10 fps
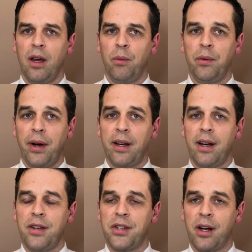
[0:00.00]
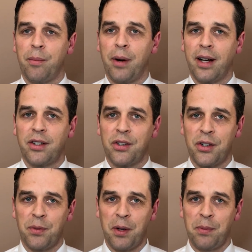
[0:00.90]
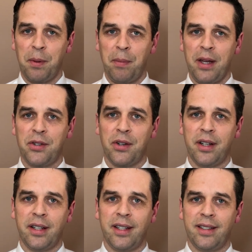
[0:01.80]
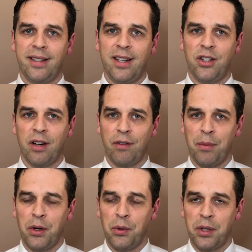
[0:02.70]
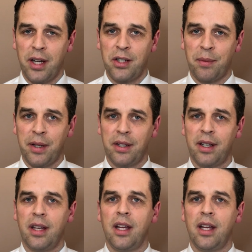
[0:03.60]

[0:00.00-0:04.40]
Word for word: We recognize that our practices must be based on teaching from the New Testament,